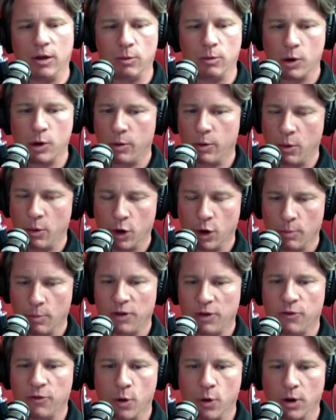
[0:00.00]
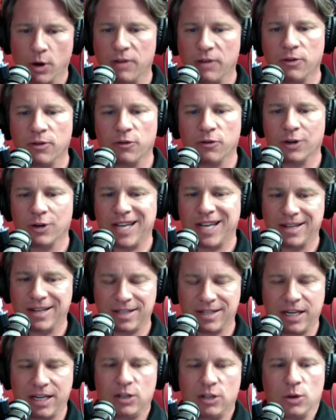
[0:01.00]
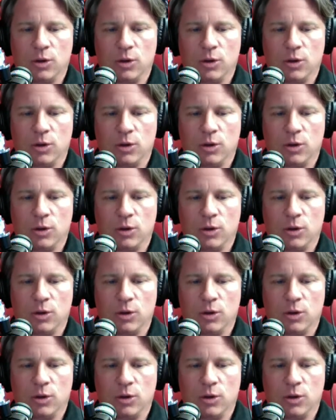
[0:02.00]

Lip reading: than what we were before, even for testing.